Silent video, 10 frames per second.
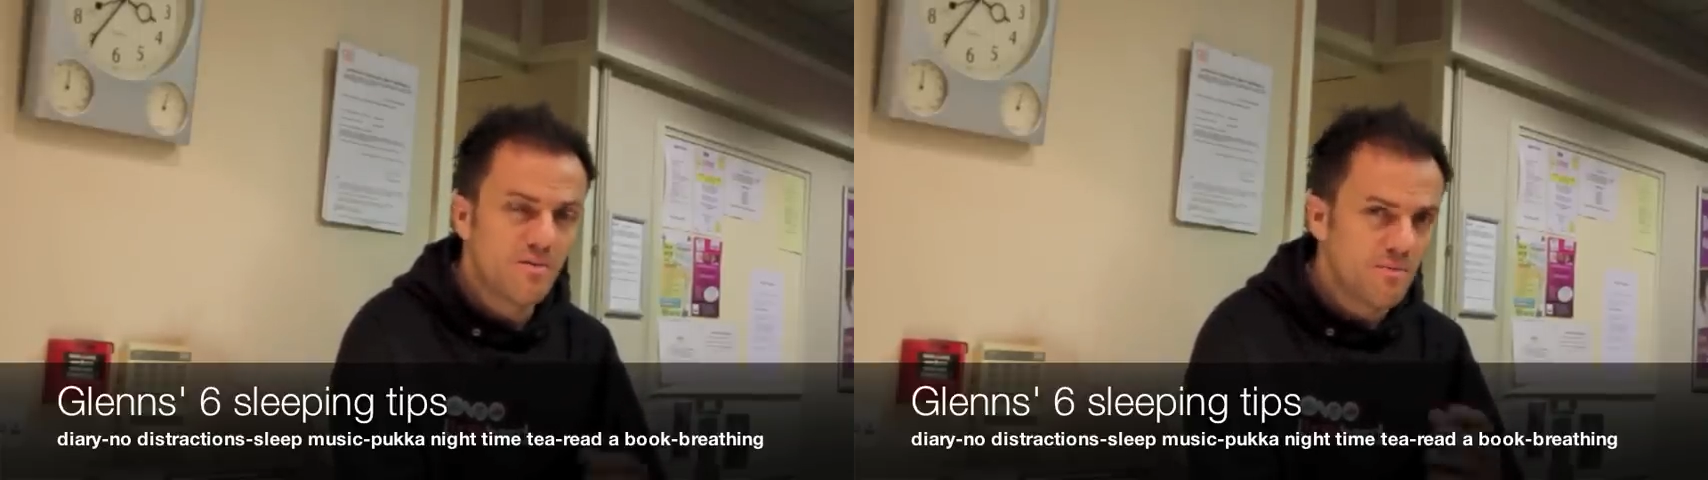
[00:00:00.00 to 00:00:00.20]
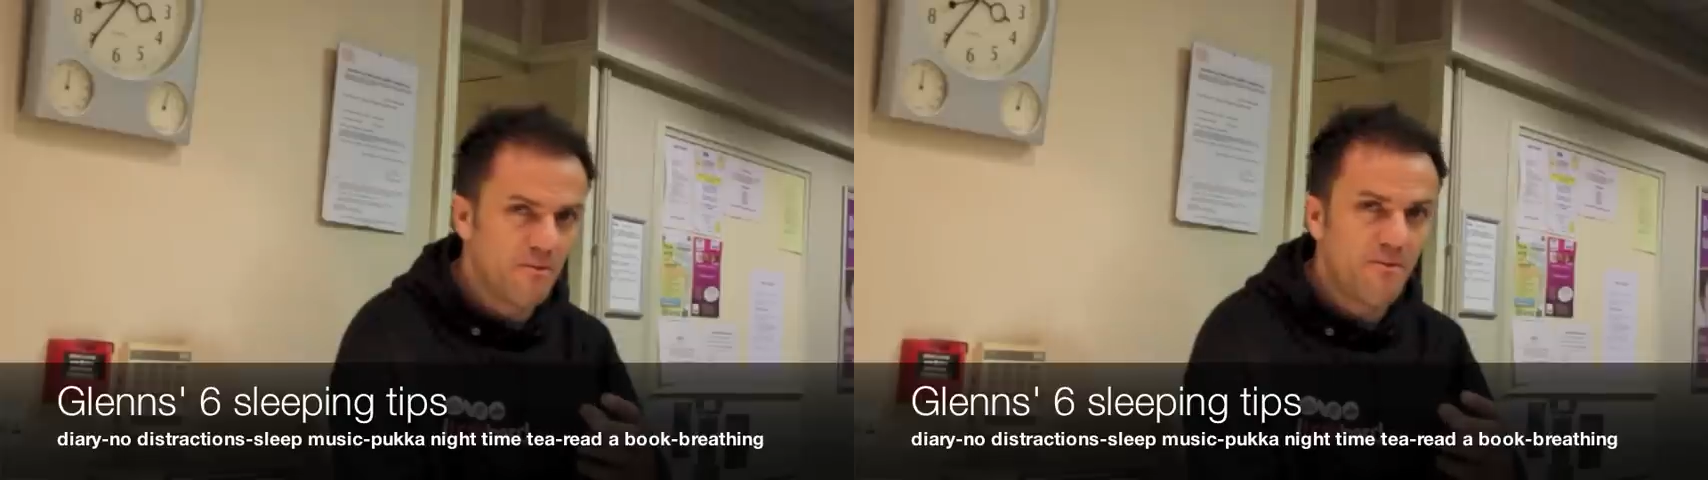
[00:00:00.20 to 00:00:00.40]

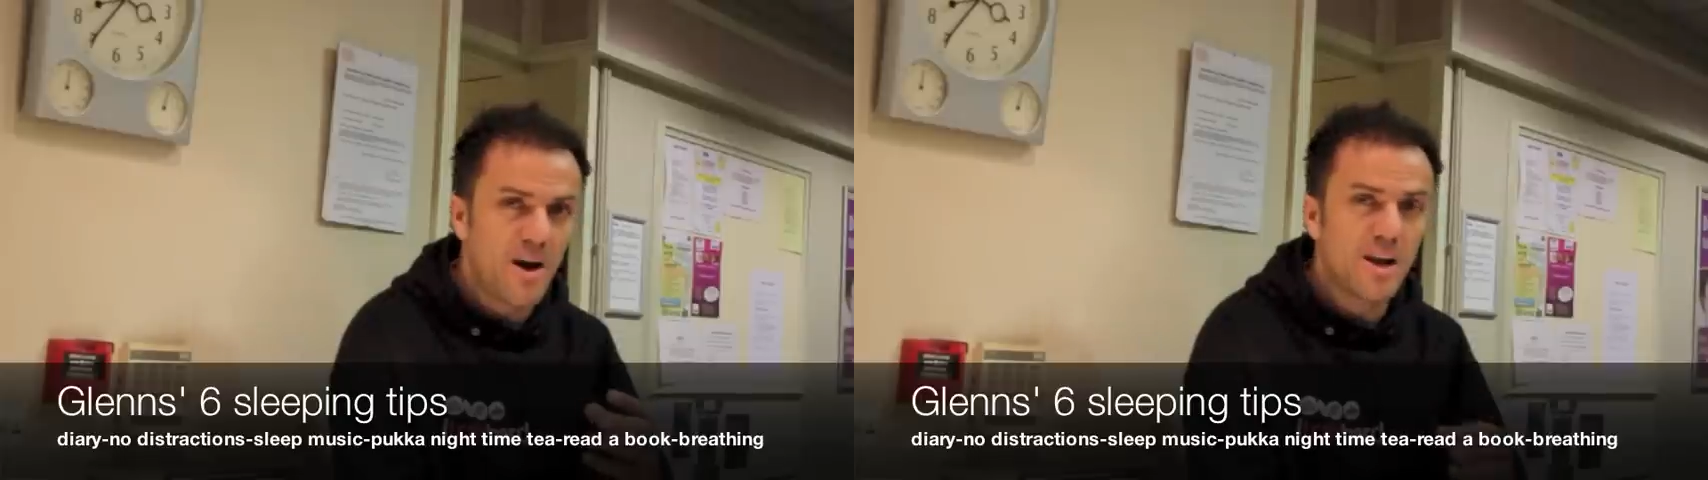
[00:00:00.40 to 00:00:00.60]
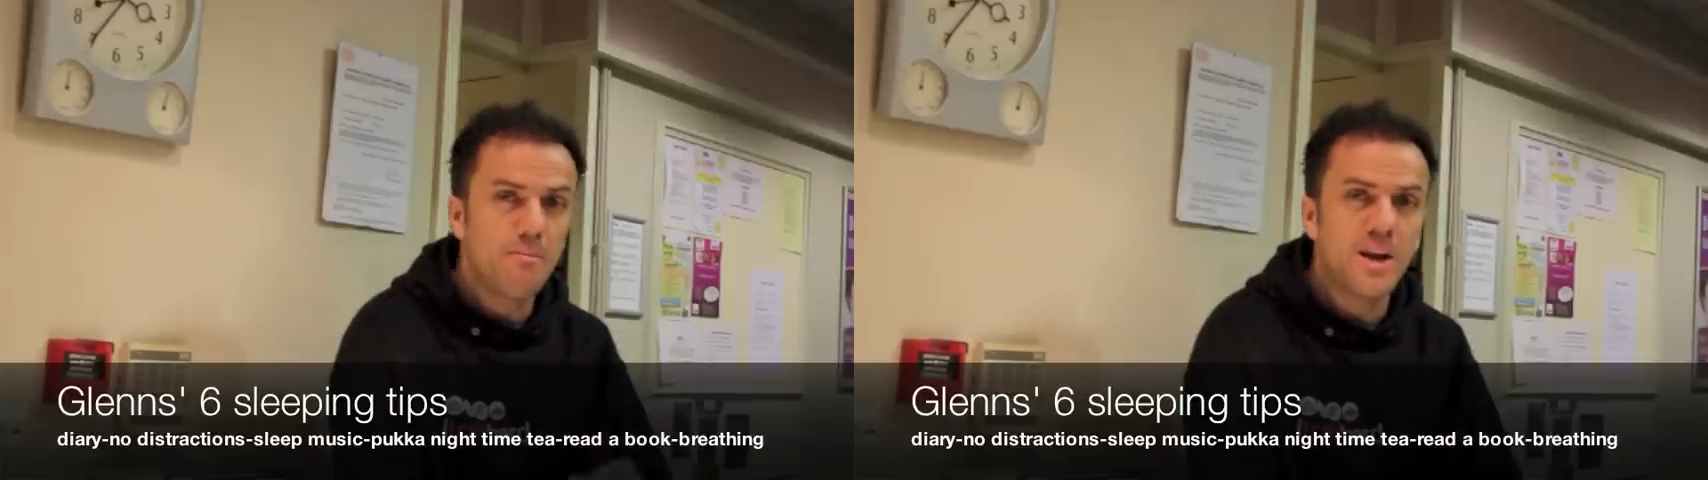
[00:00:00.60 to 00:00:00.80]
the
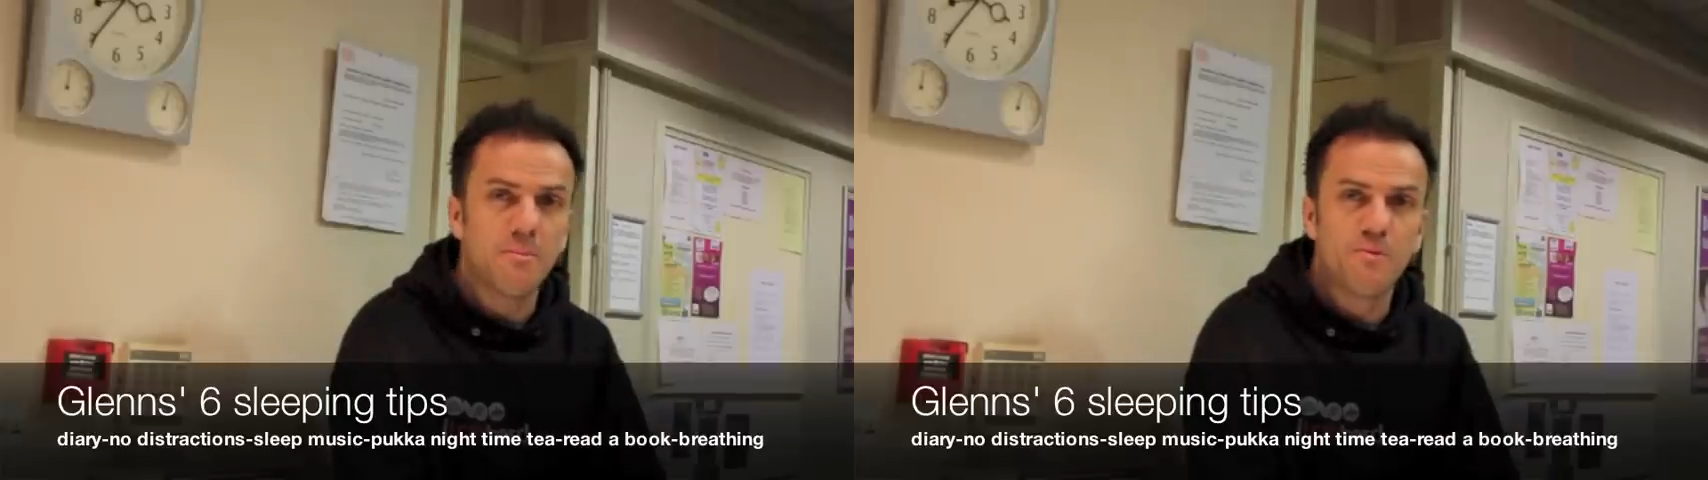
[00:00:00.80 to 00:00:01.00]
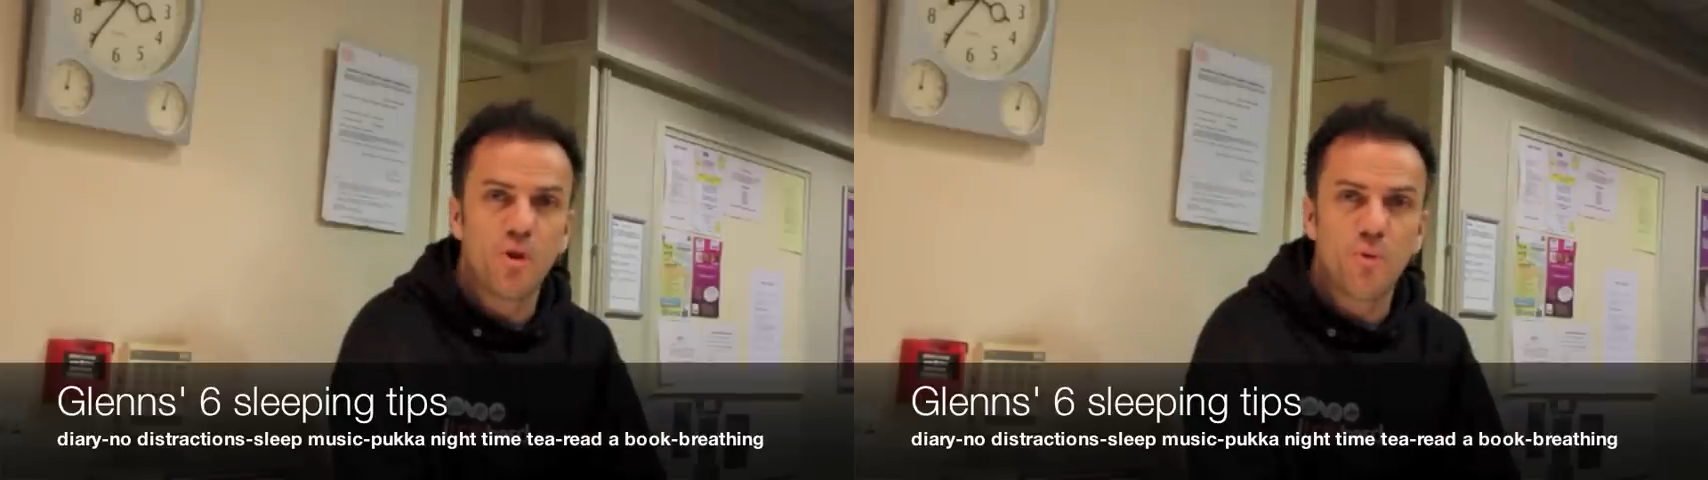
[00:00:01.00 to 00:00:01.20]
final
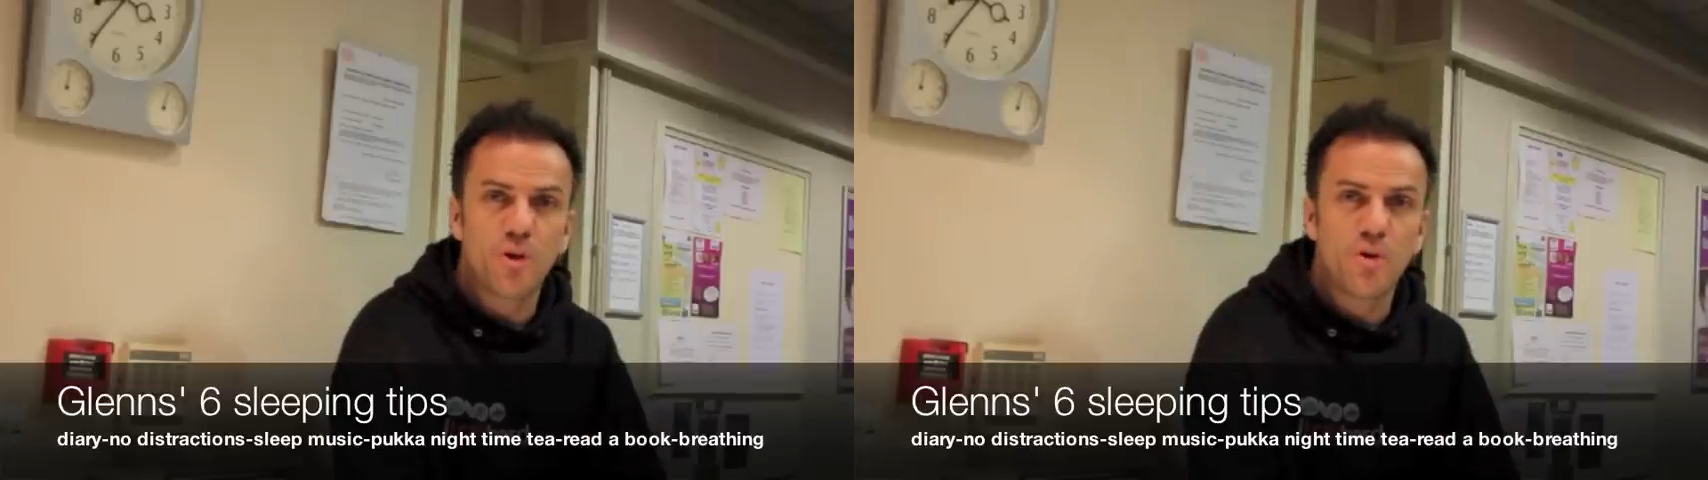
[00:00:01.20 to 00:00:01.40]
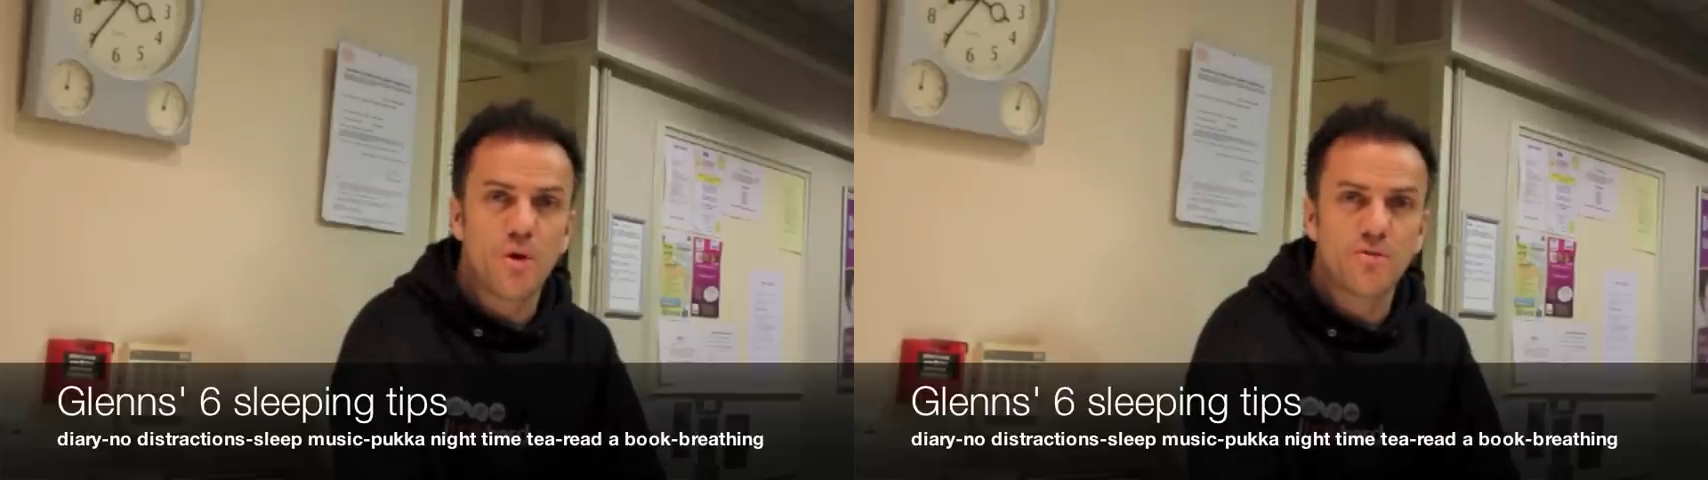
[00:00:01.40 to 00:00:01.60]
minute before you want to go to